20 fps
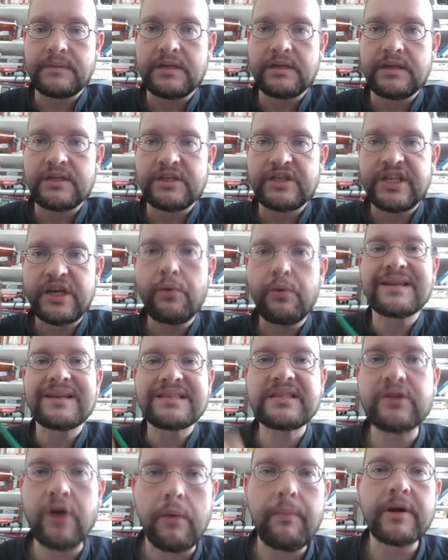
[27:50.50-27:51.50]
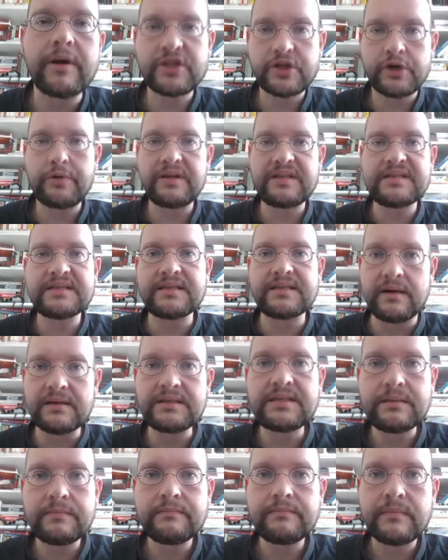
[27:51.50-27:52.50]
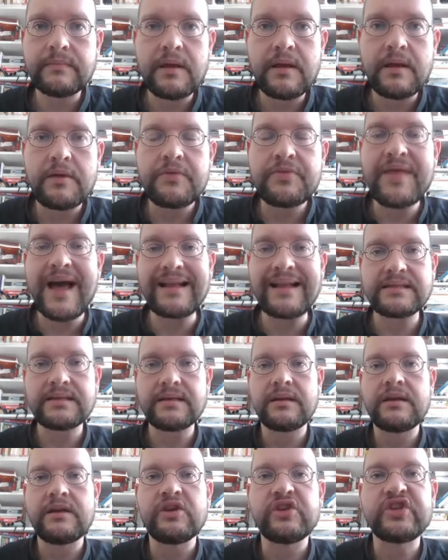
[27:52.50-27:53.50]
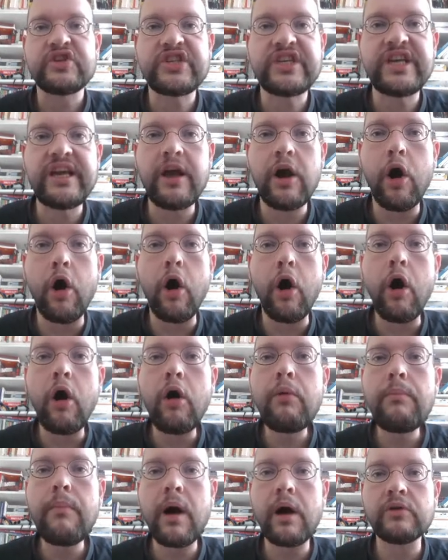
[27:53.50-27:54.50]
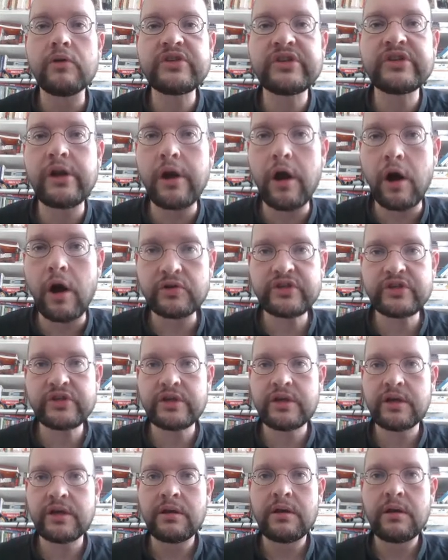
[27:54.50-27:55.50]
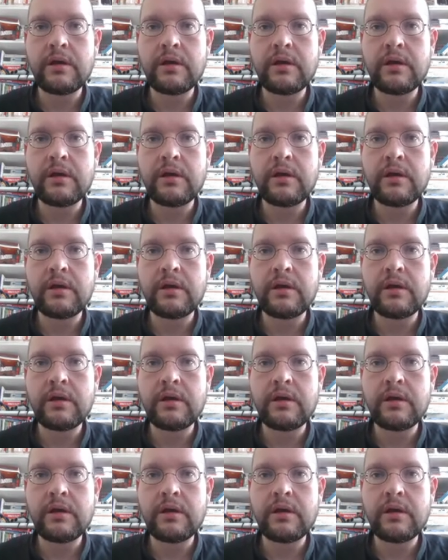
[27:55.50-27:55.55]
She was so much criticized that she almost lost